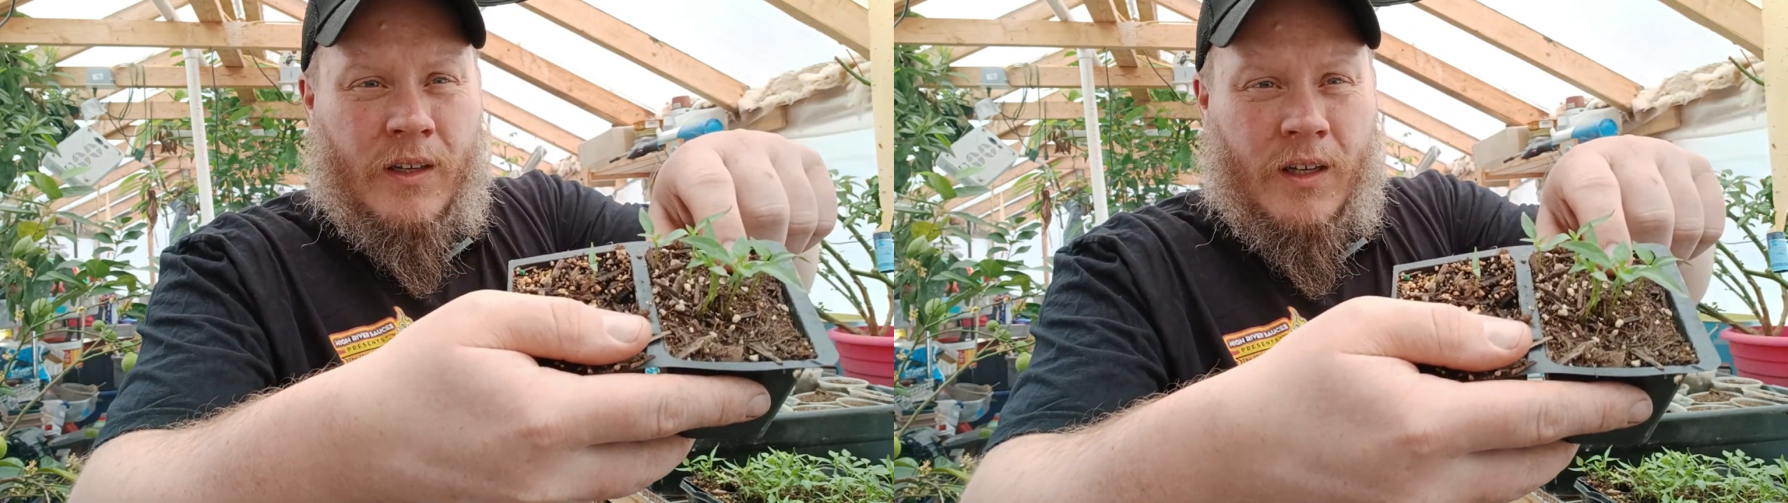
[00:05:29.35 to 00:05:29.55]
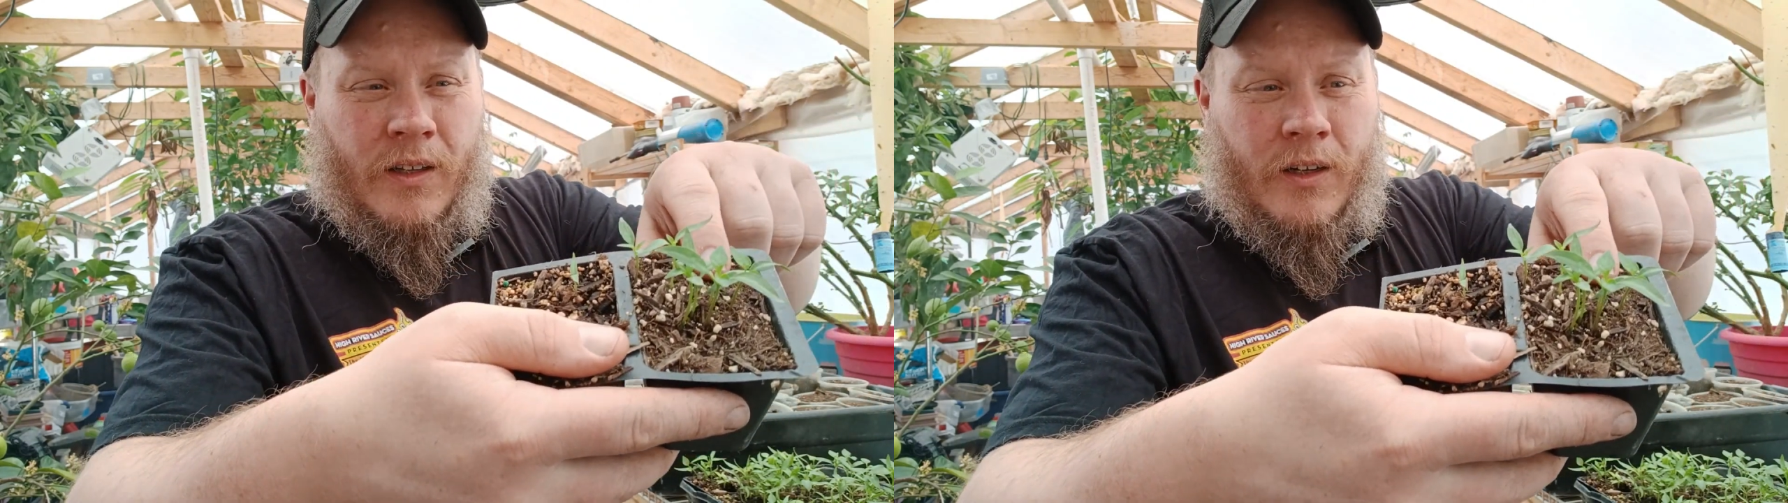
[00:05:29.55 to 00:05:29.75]

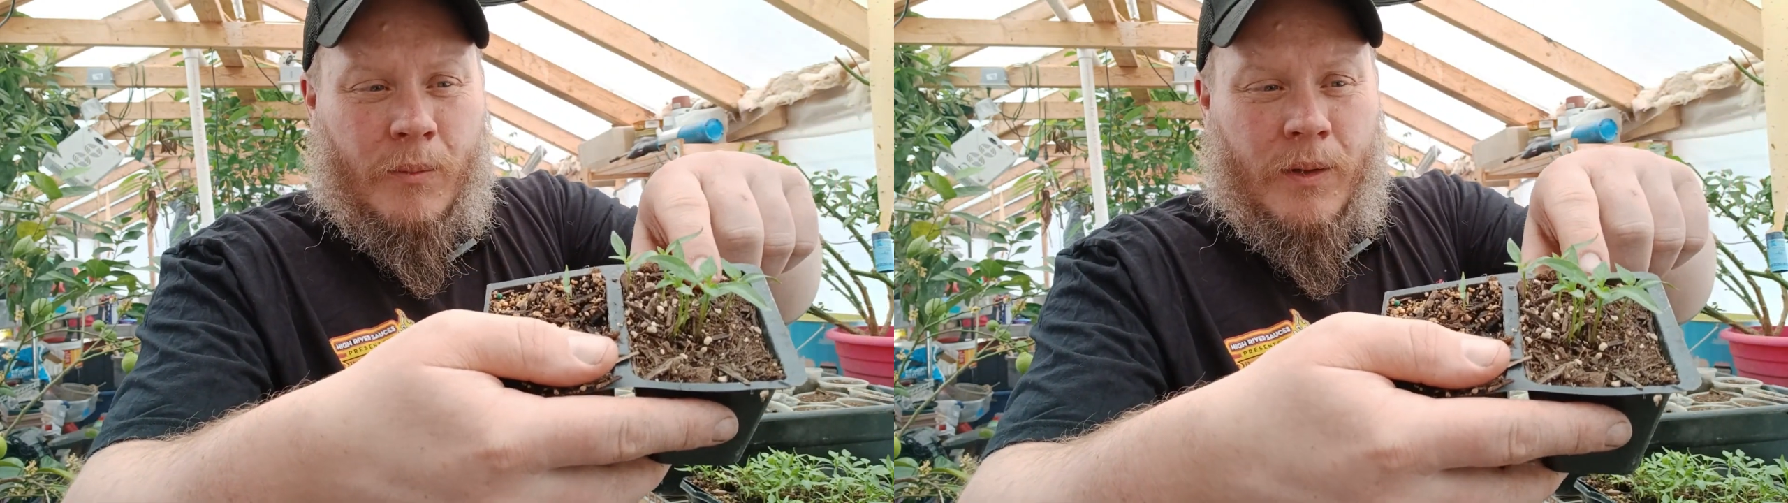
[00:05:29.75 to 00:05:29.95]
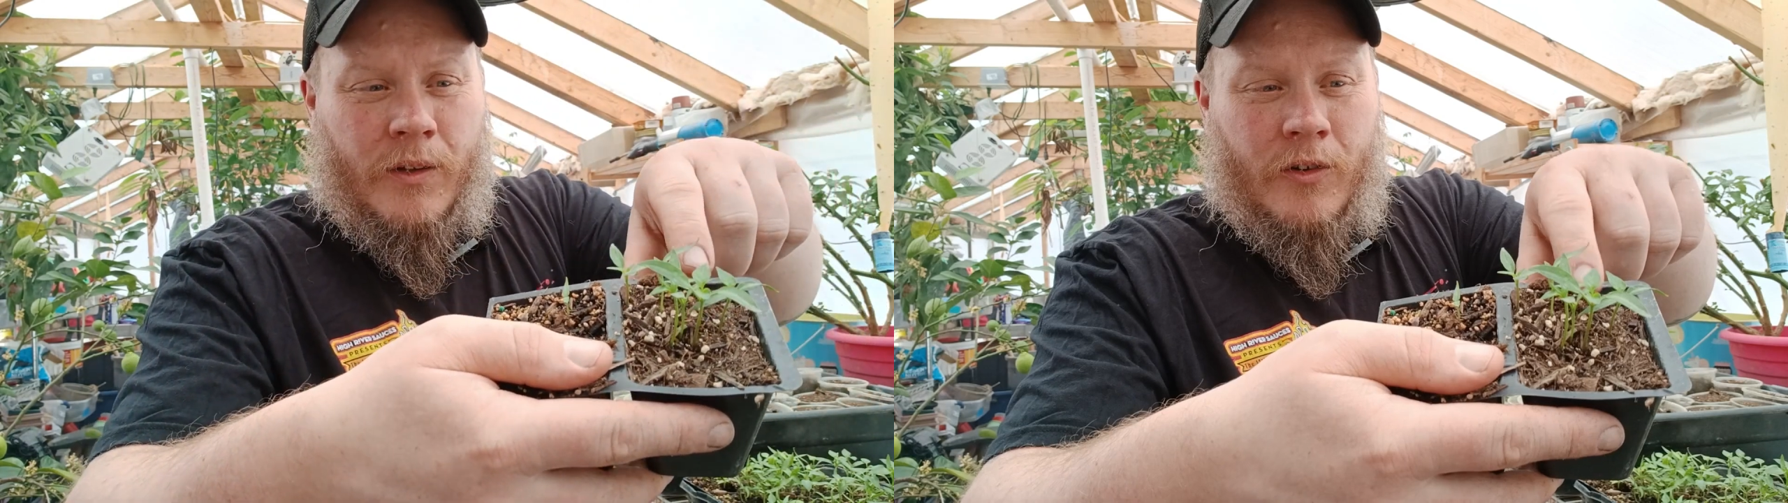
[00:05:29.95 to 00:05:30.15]
in there,
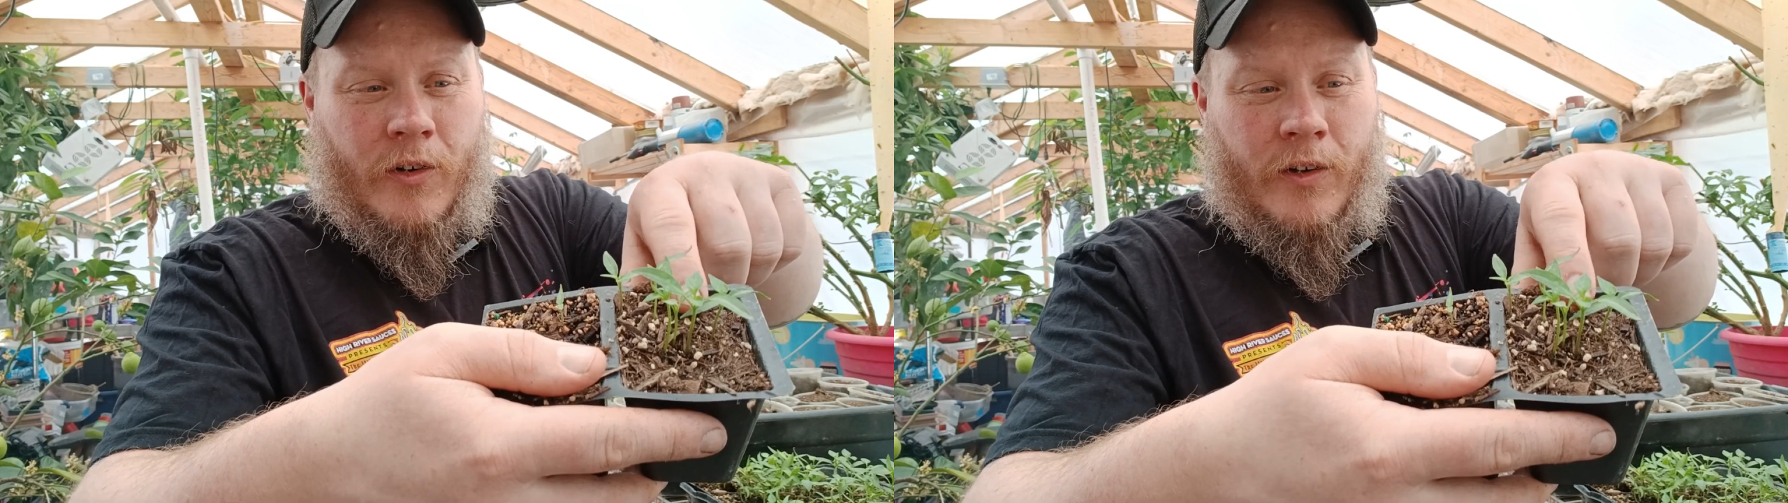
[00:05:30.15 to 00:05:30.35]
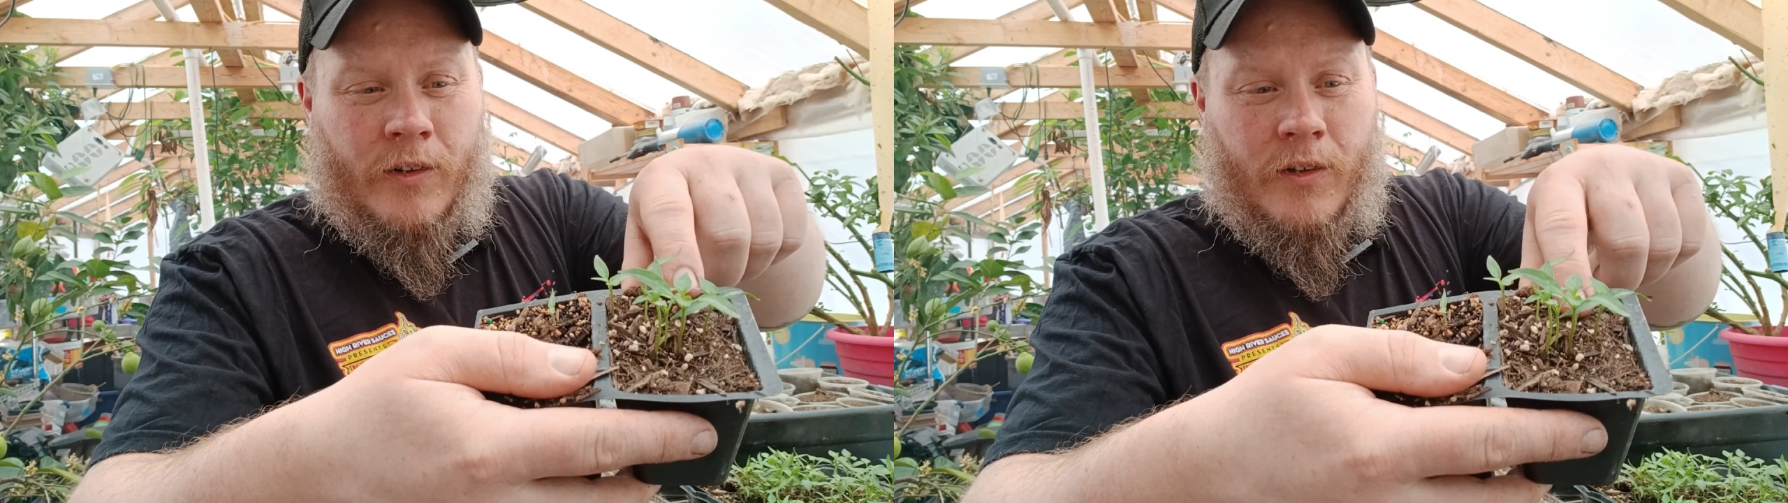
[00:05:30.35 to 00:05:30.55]
but the
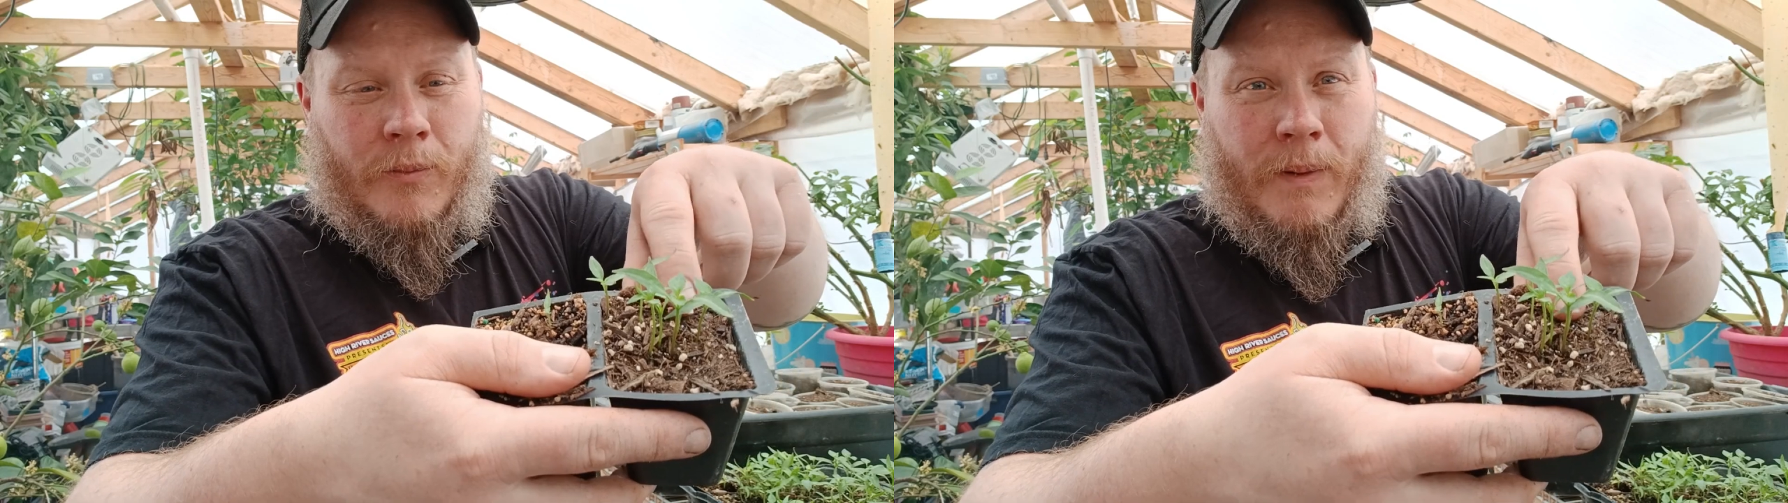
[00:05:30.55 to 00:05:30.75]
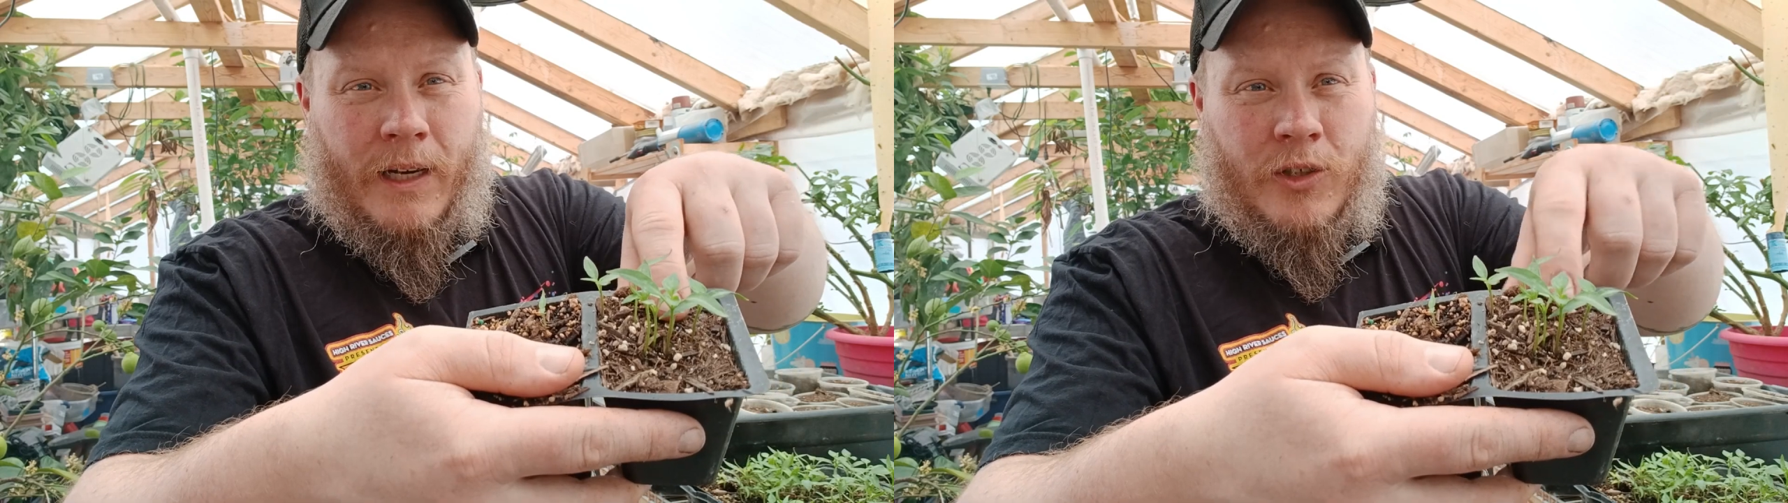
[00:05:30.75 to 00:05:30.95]
dirt in this
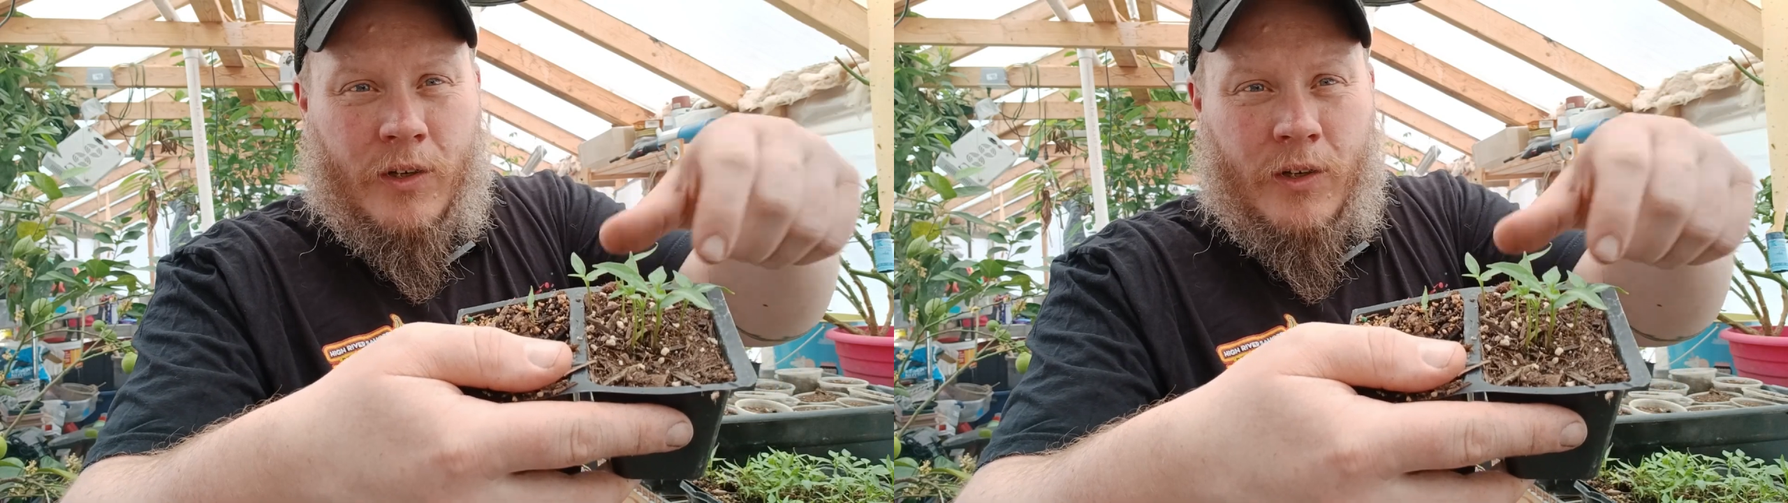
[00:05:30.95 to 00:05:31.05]
back